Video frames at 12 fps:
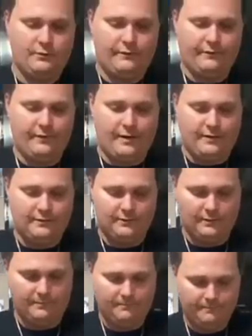I forgot
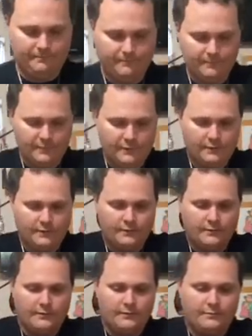something.
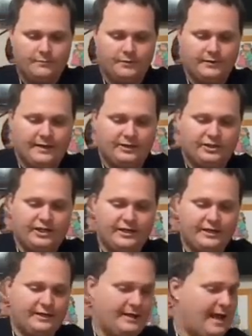Put that
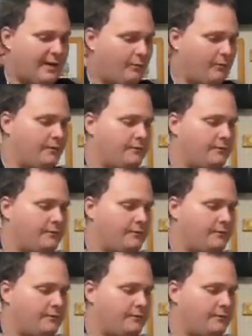chicken in that one.